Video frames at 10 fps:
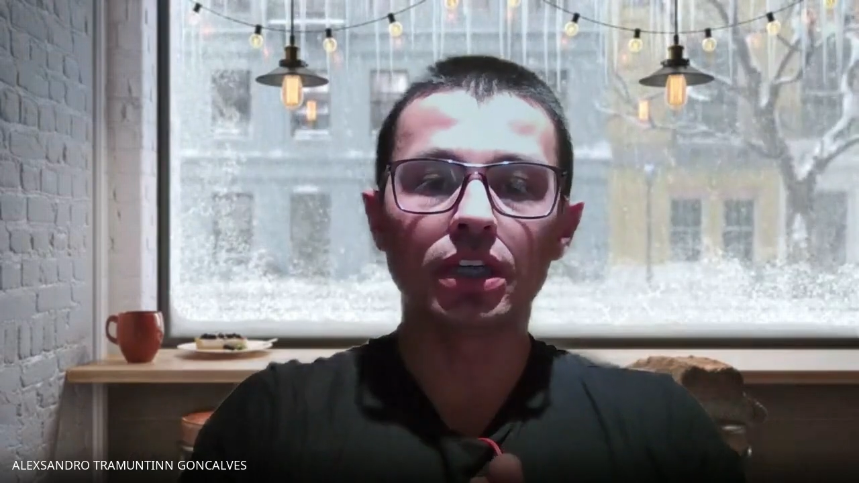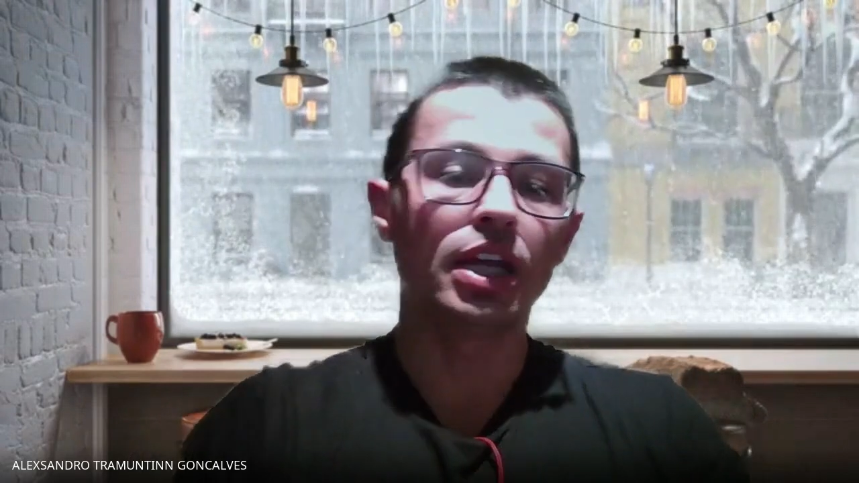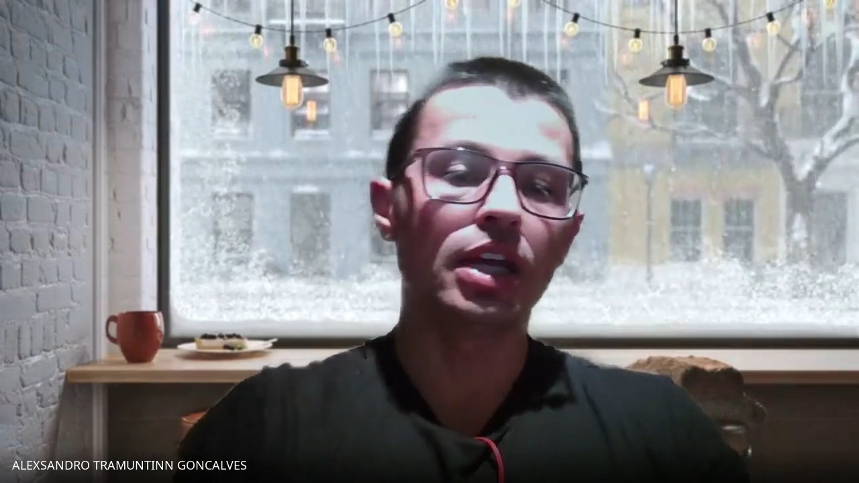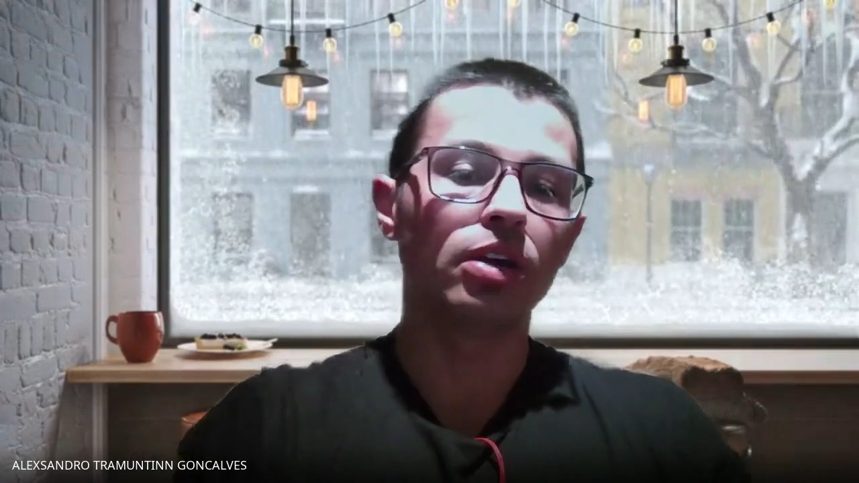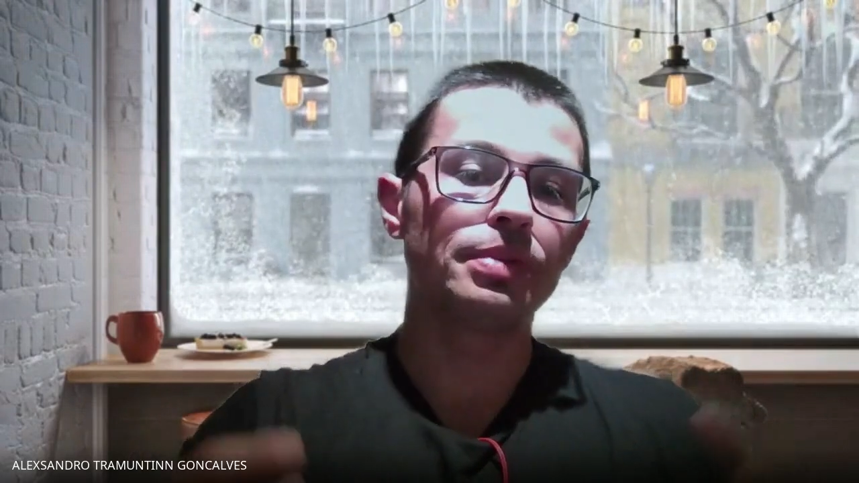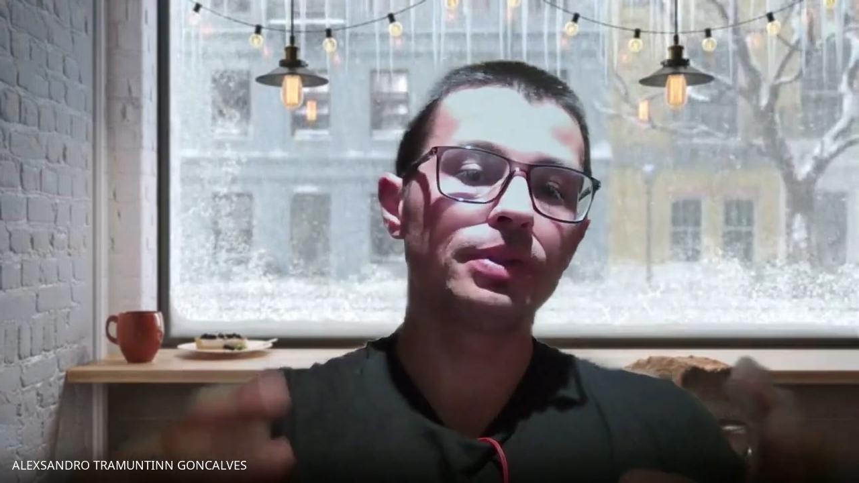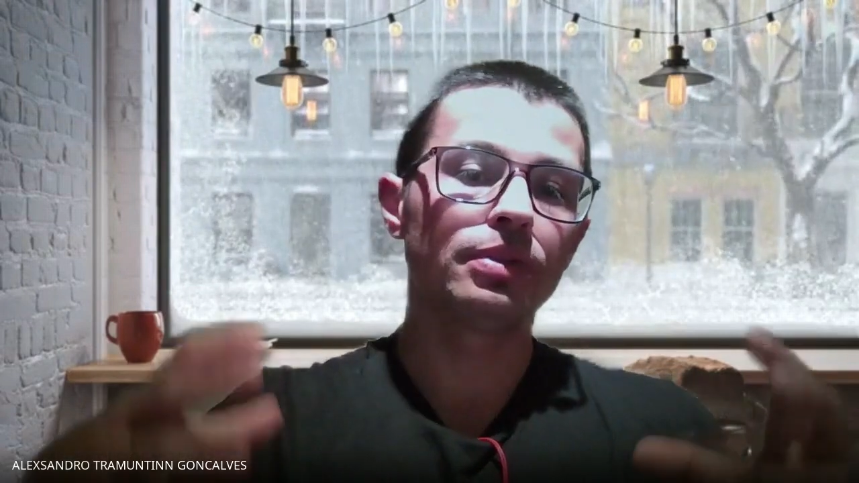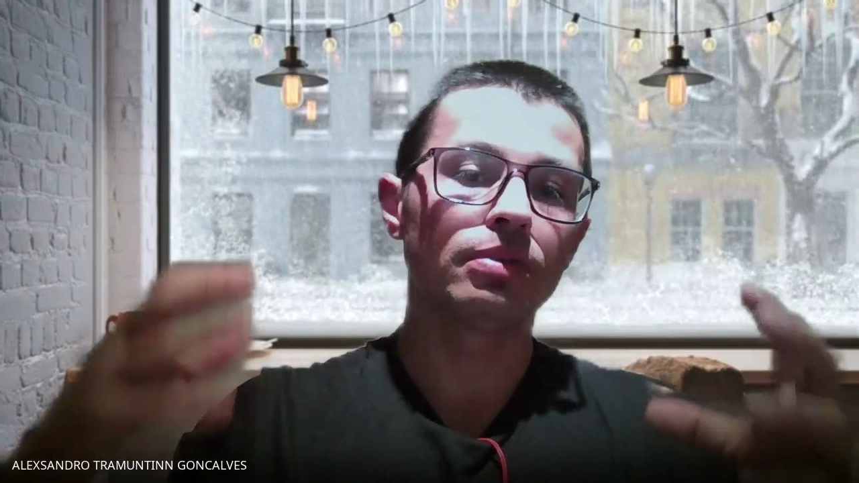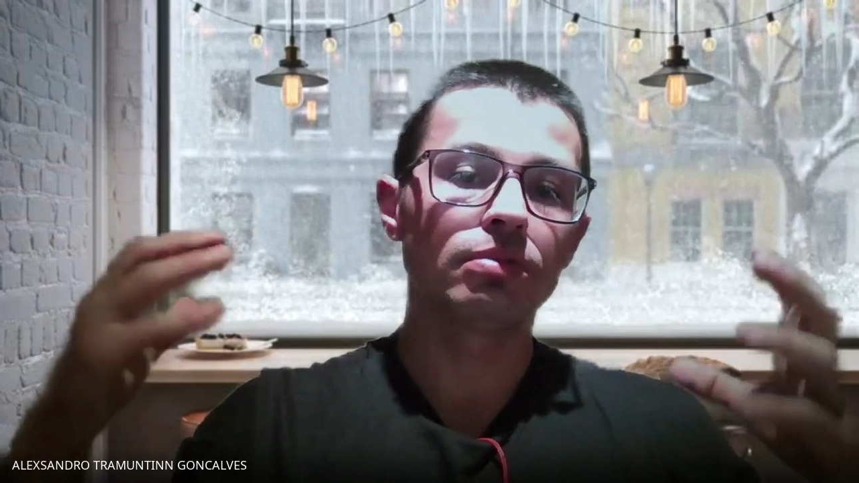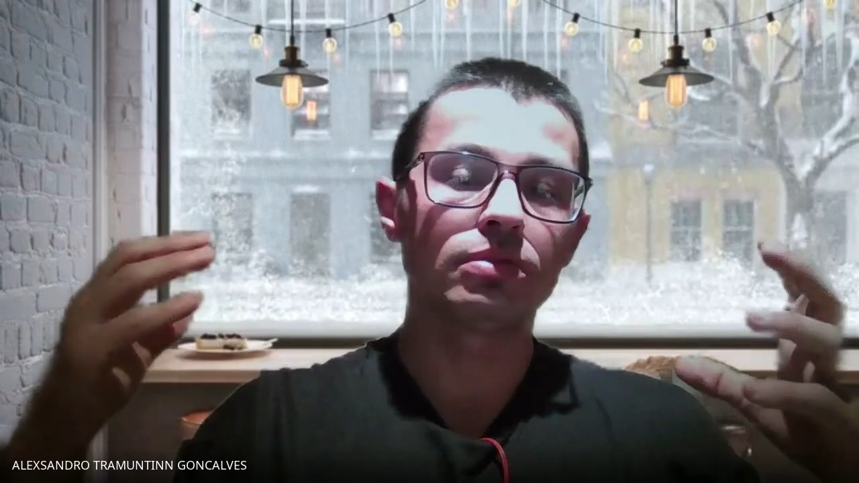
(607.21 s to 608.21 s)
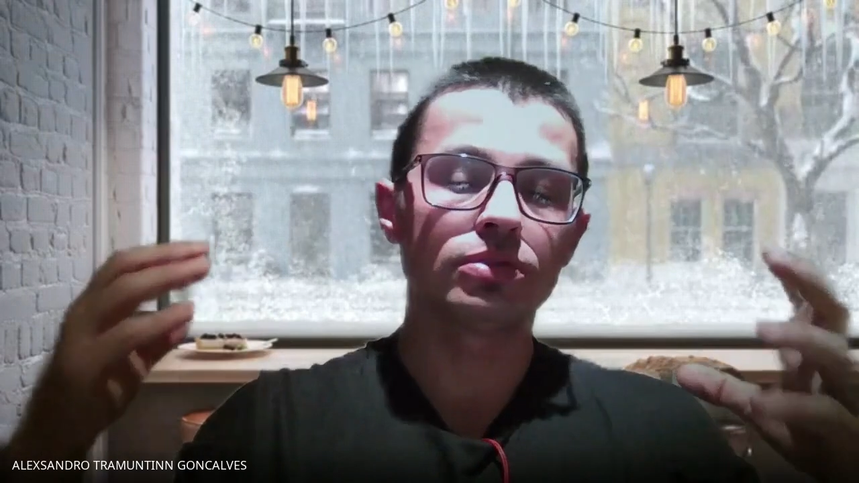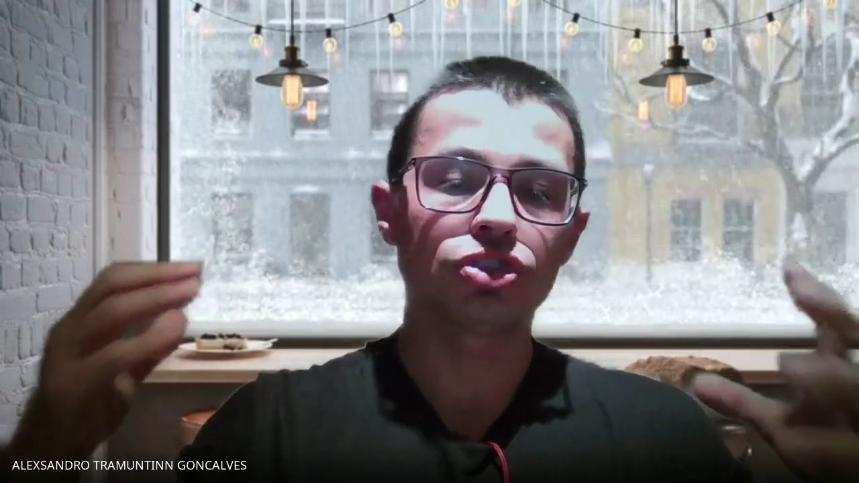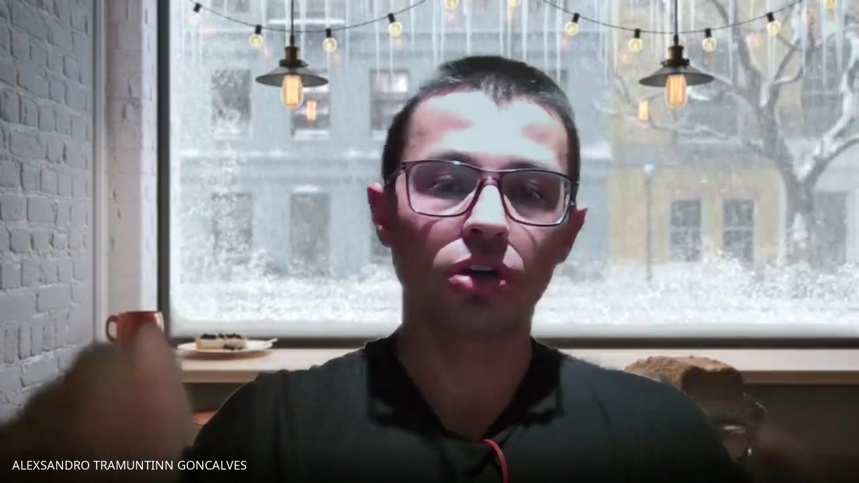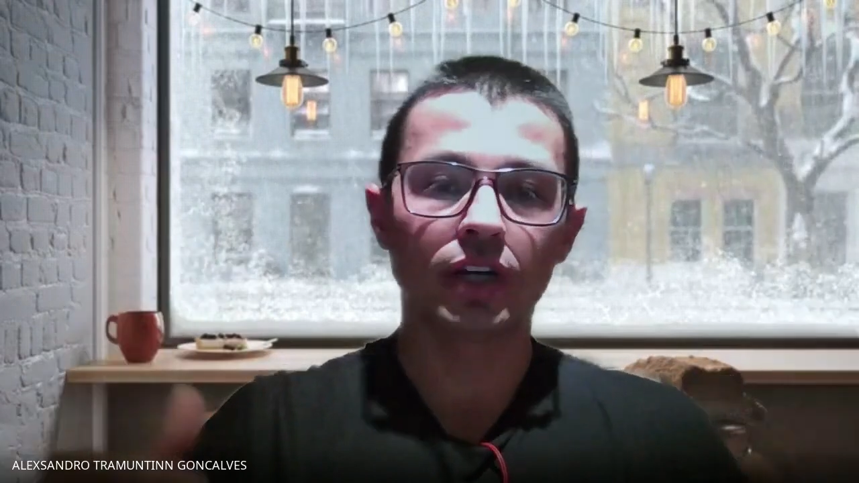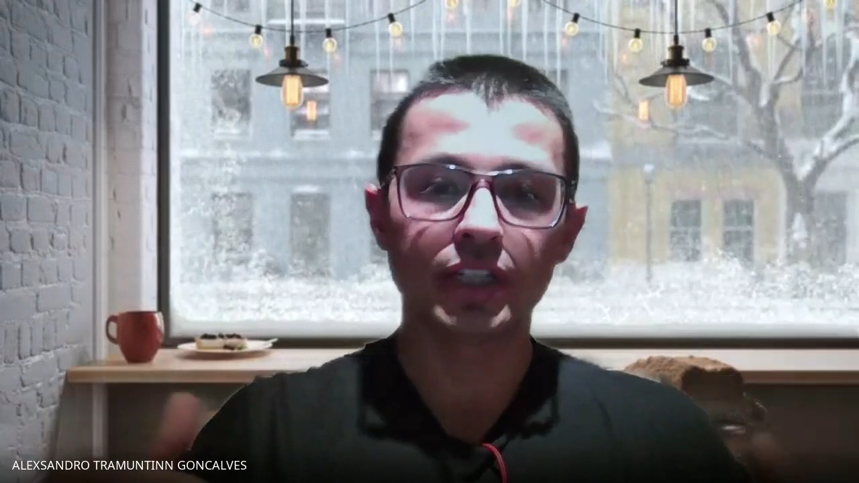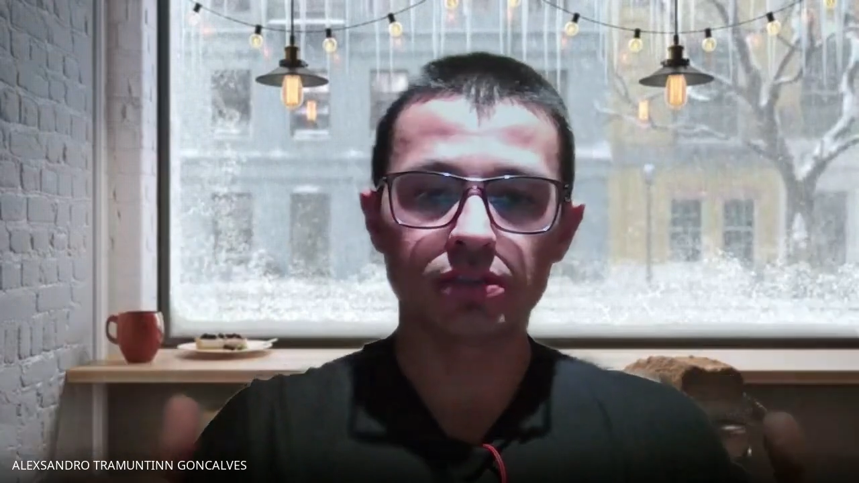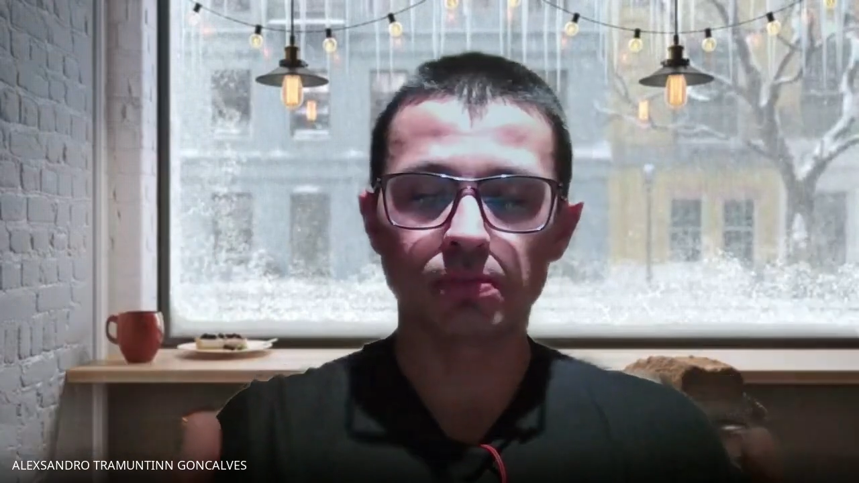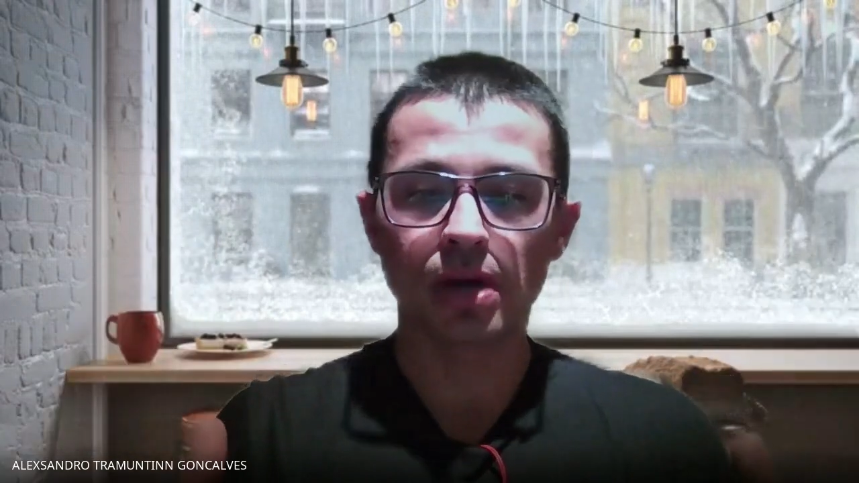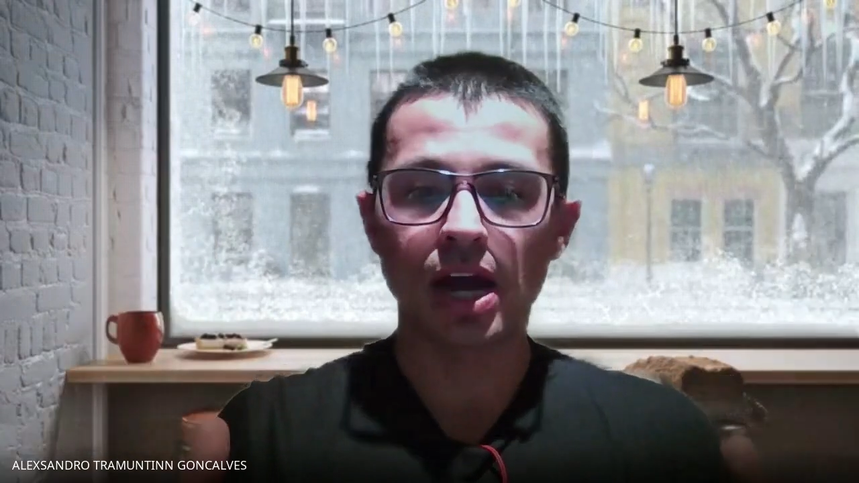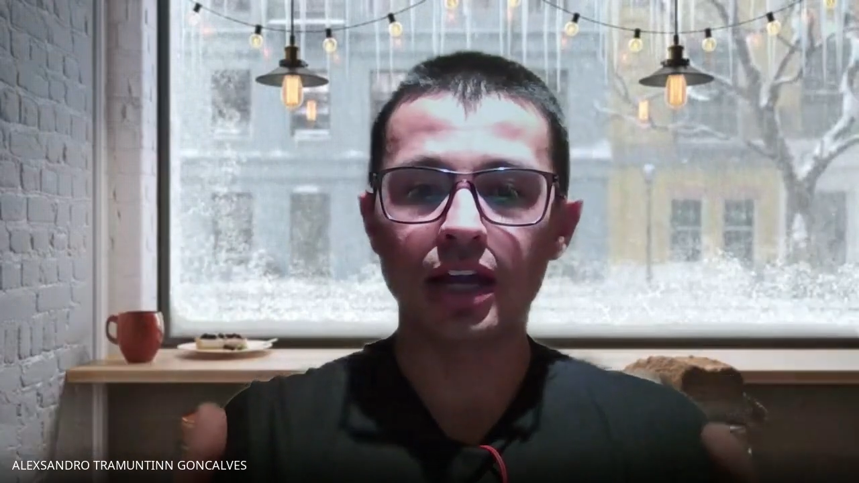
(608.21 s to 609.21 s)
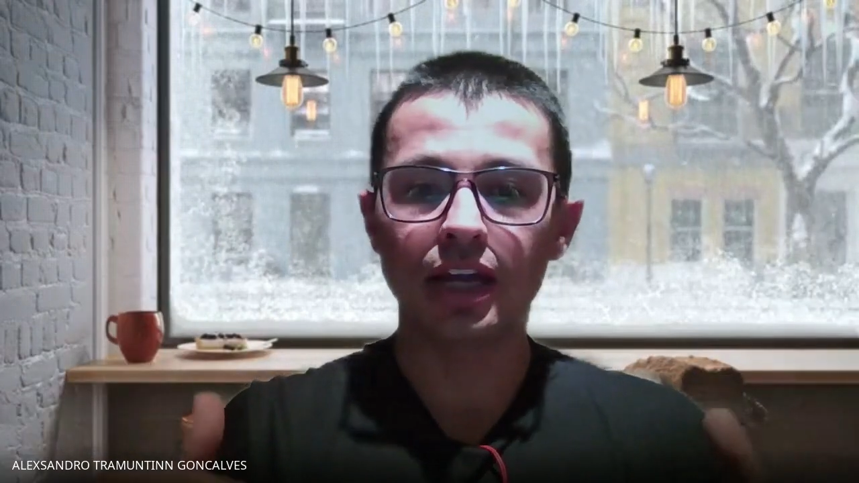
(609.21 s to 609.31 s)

and I hope you join to my